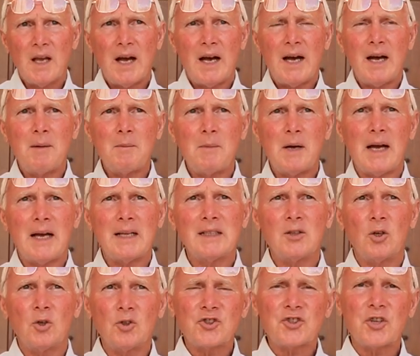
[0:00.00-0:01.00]

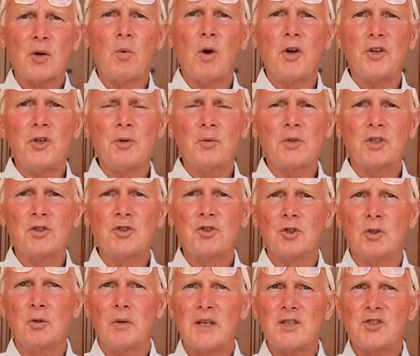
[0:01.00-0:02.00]
And also what you can
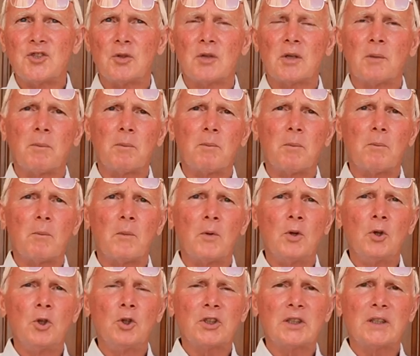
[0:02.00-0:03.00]
do is you can
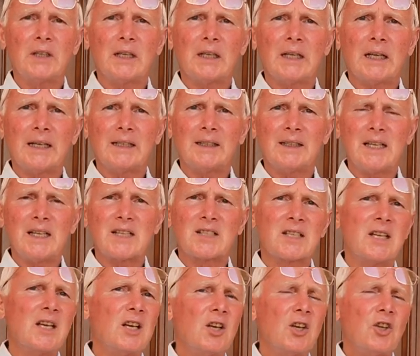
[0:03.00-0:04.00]
look at it like
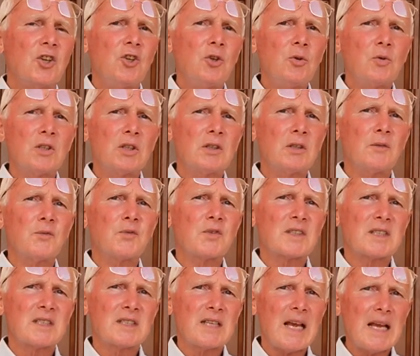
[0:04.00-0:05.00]
this. You could
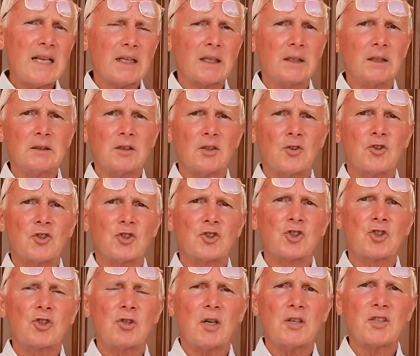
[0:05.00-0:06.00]
have settled the
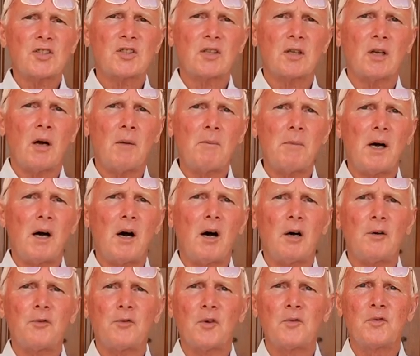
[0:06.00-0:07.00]
trust on
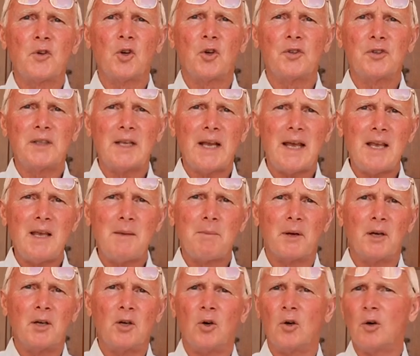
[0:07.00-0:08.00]
behalf of your
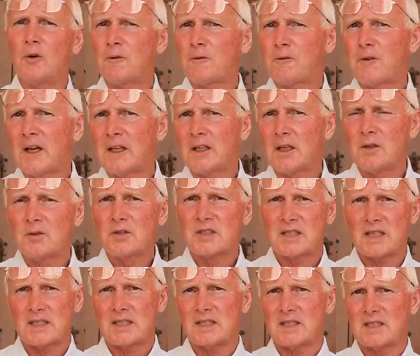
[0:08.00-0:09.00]
neighbor or fellow
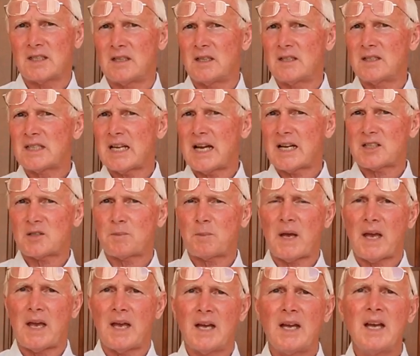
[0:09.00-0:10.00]
citizen and
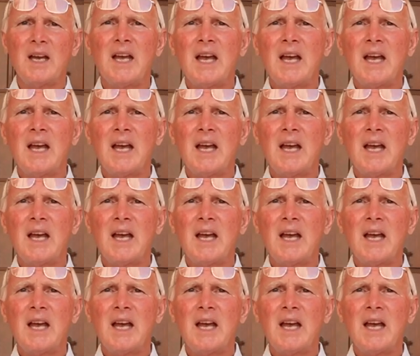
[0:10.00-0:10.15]
taxpayer,